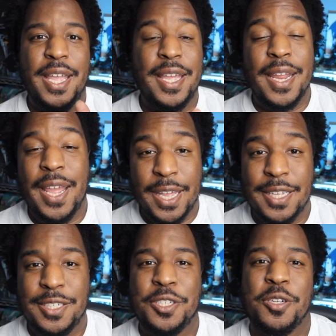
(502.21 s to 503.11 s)
it
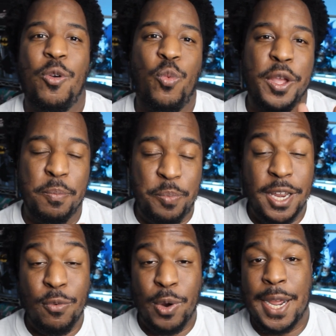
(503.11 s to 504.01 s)
ends with
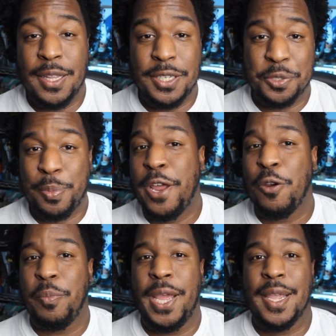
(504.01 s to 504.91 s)
Ben Reilly's
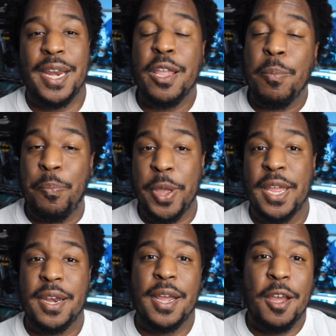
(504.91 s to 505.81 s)
Spider-Man getting
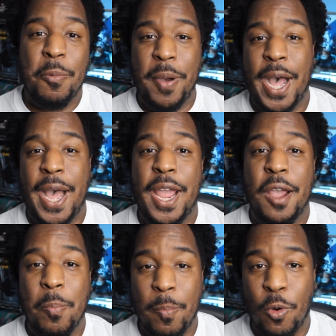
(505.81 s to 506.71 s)
bit
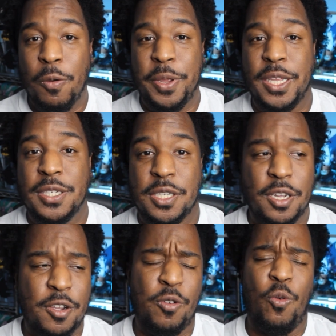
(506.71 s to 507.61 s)
by
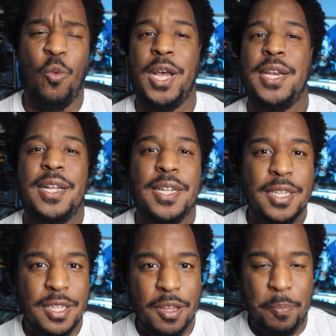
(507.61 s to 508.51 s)
Morbius. What?
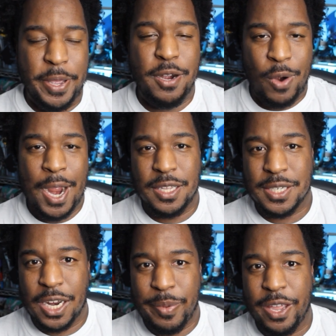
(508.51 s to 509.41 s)
Ben Riley
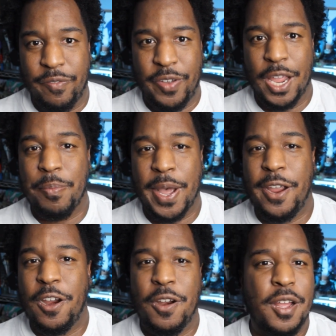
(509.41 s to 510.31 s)
is going to be a
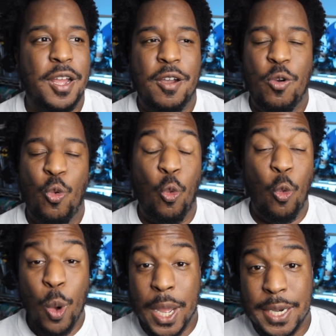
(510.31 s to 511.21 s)
vampire?
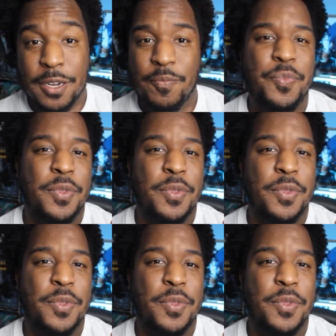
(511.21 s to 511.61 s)
What?